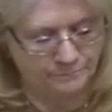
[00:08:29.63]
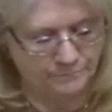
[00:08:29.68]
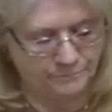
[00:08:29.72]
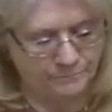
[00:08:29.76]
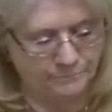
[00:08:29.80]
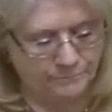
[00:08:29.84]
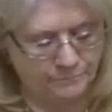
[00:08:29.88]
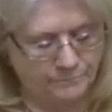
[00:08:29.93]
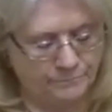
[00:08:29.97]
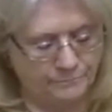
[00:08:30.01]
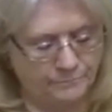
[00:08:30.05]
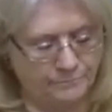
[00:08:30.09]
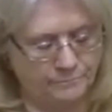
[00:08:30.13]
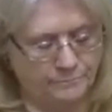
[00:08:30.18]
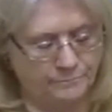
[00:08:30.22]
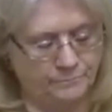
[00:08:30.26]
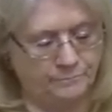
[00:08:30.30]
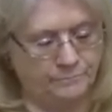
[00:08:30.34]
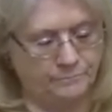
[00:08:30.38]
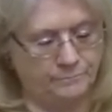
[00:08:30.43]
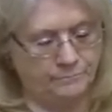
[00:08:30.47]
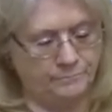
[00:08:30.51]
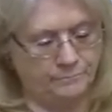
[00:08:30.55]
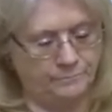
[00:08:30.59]

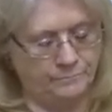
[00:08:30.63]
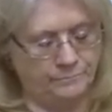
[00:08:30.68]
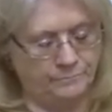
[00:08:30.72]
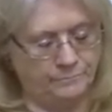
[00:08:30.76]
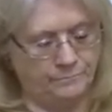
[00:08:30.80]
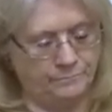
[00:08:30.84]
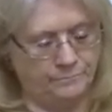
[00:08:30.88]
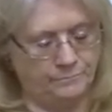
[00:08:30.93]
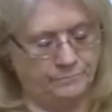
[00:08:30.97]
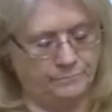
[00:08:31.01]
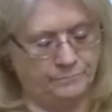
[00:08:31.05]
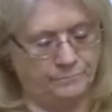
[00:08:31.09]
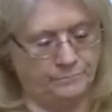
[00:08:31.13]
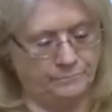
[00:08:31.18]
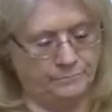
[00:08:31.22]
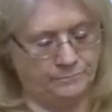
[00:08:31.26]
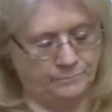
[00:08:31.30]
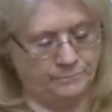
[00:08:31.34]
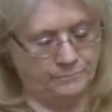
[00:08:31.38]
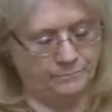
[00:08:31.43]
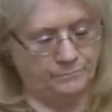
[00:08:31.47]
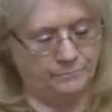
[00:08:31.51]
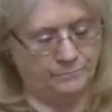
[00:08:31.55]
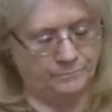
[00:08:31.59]

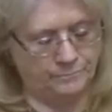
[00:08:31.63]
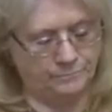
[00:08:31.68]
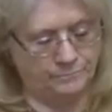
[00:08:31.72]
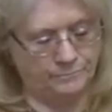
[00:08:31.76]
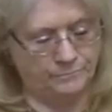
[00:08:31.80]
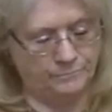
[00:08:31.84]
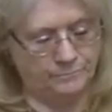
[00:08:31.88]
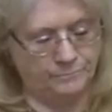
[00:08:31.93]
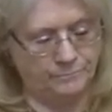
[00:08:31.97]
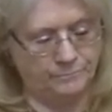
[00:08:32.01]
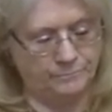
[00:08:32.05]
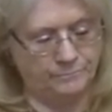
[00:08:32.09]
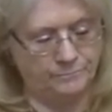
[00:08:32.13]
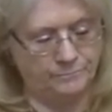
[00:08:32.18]
The person shown says nothing.